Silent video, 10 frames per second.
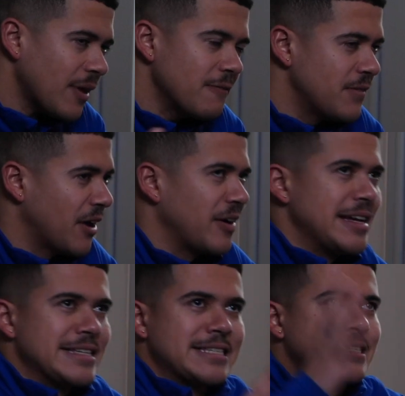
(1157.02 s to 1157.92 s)

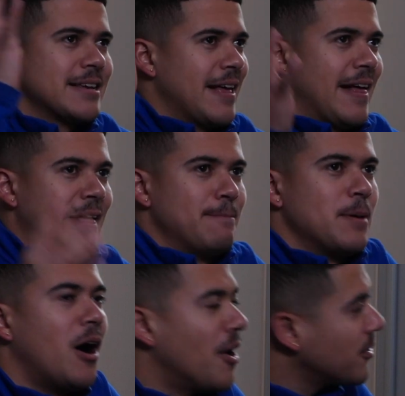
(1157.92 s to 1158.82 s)
various
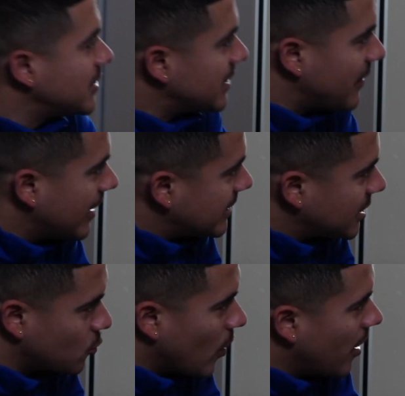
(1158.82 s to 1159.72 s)
honors events
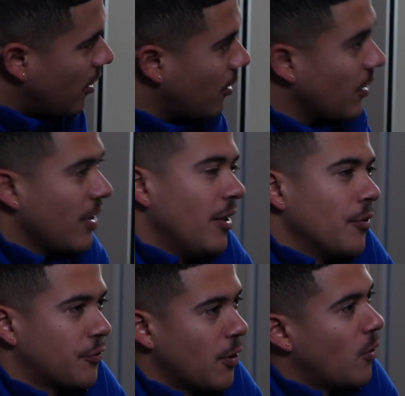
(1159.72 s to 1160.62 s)
as well.
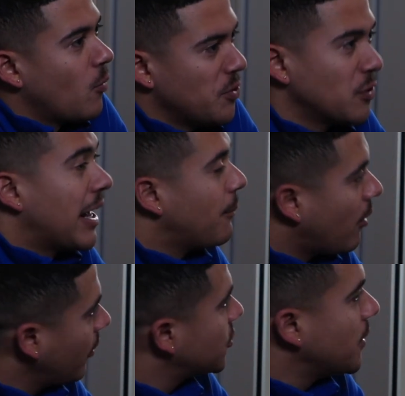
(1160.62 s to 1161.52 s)
So we do a lot of
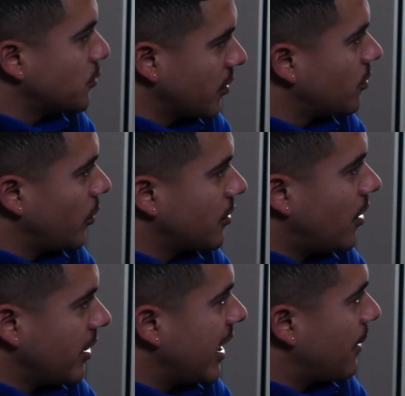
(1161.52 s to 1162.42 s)
partnerships with
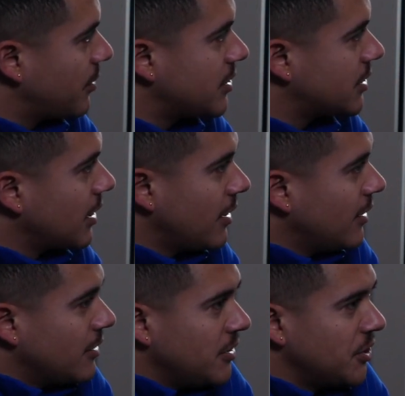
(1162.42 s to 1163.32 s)
on-campus,
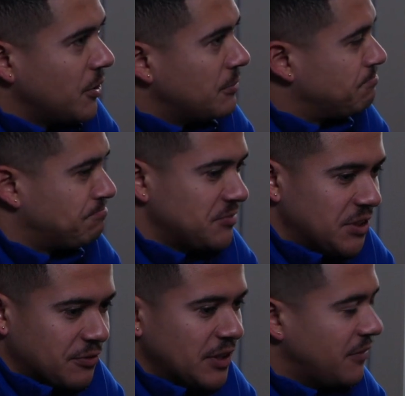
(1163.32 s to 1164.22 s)

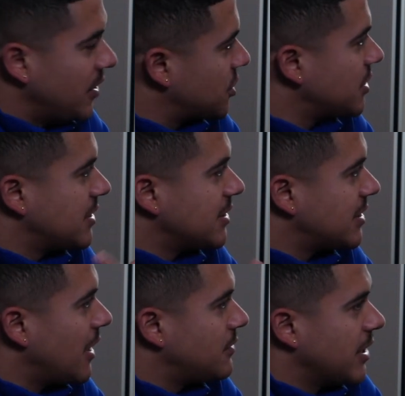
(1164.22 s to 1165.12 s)
different divisions and
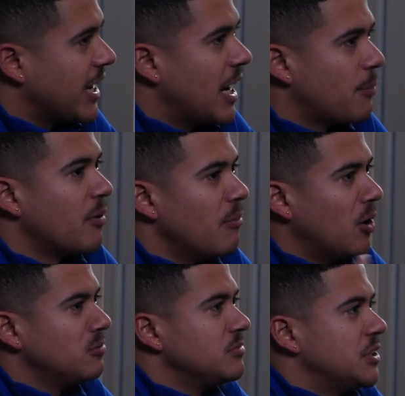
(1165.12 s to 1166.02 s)
stuff to kind of
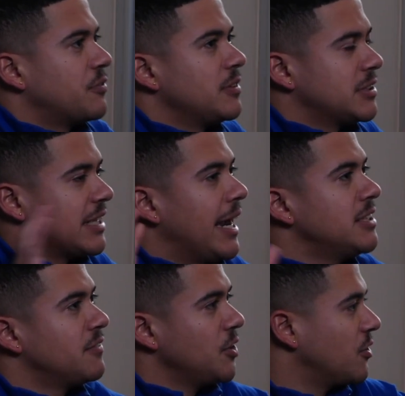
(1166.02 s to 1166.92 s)
promote different
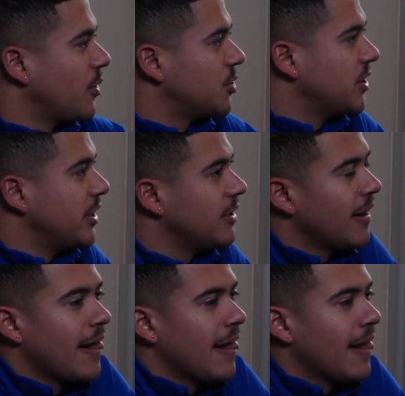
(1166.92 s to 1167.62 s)
sides of the university.